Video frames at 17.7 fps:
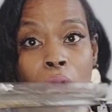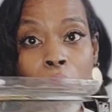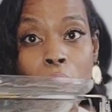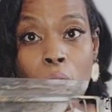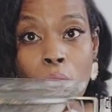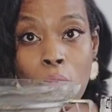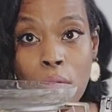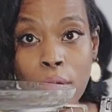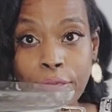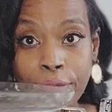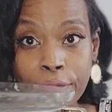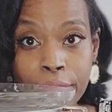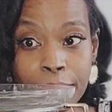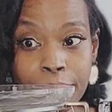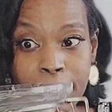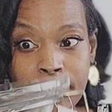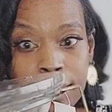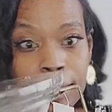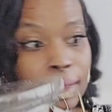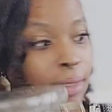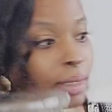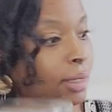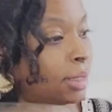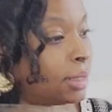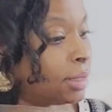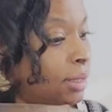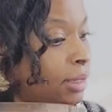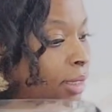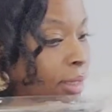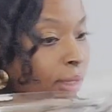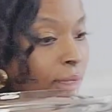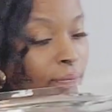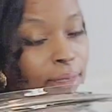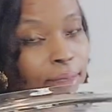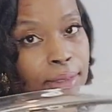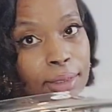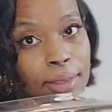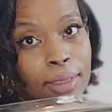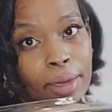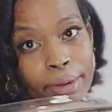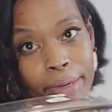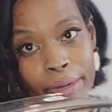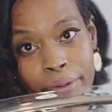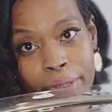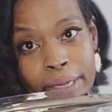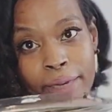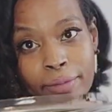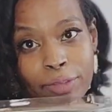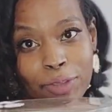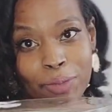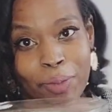all 3 pieces in these. Sorry, I only have 2